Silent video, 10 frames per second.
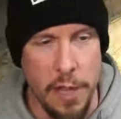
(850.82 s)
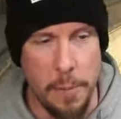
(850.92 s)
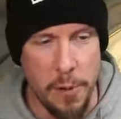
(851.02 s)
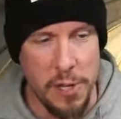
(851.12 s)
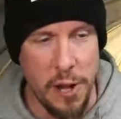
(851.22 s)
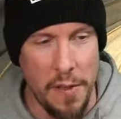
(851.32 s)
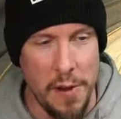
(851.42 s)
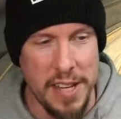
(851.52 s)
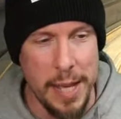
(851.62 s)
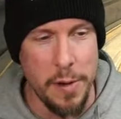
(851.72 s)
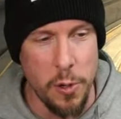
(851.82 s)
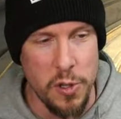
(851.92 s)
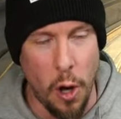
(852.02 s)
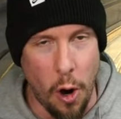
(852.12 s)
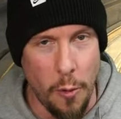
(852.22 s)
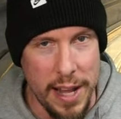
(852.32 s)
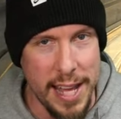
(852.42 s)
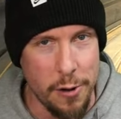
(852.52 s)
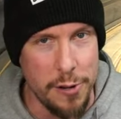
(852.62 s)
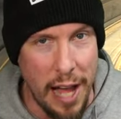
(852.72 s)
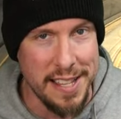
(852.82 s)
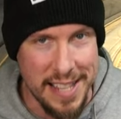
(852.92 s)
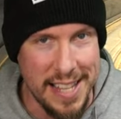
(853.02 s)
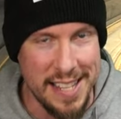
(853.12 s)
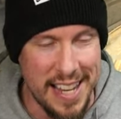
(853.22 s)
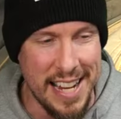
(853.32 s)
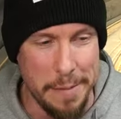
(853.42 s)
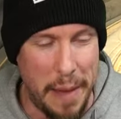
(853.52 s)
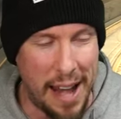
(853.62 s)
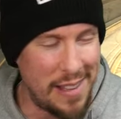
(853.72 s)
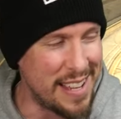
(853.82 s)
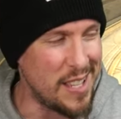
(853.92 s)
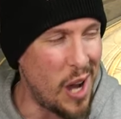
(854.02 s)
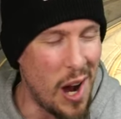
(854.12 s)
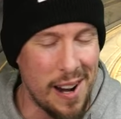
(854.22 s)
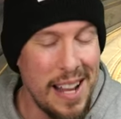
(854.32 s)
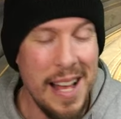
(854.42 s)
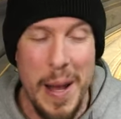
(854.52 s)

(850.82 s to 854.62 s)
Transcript: person on their team who's already or not CC'd in Bad-el-Kazar.